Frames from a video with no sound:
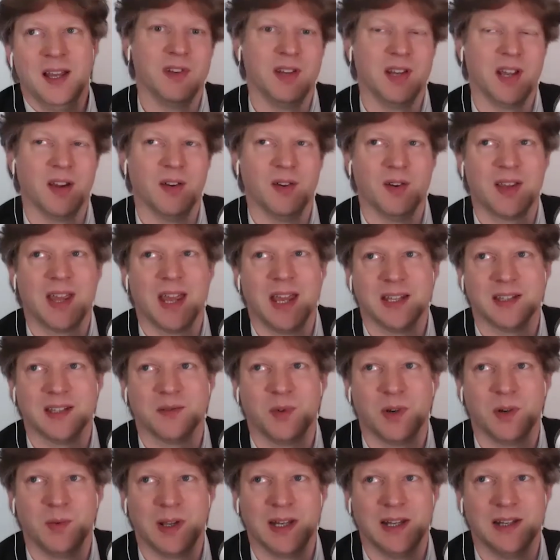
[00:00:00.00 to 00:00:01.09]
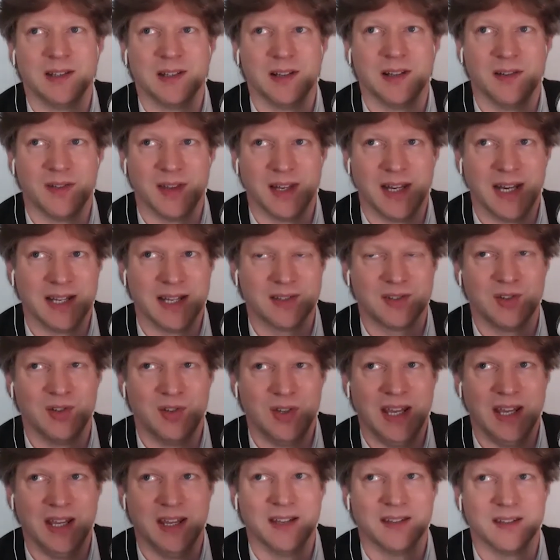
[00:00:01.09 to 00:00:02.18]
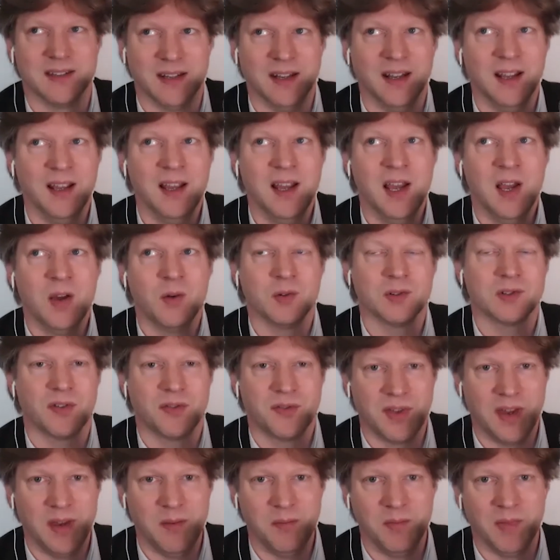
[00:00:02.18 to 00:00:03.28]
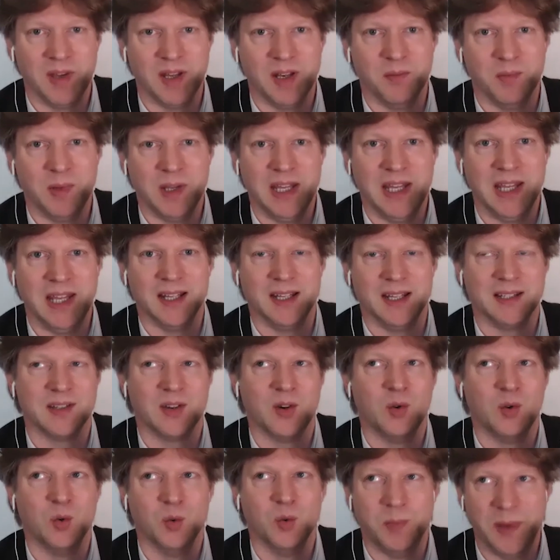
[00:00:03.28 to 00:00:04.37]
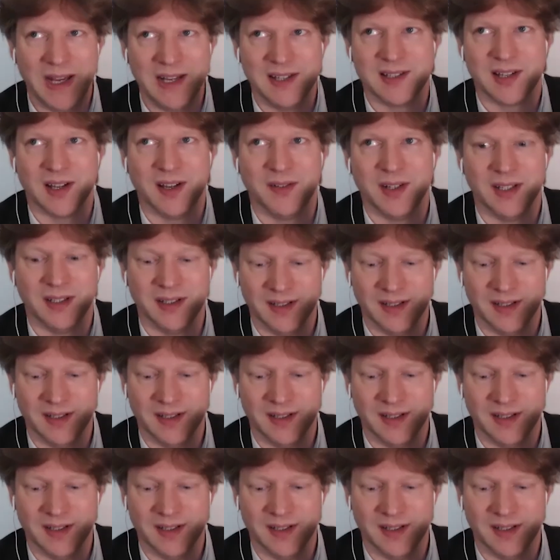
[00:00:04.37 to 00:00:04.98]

and you go, okay, so what are we going to do over the next 2 years? And what's mm-hmm. our theme going to be? And is it all Beethoven?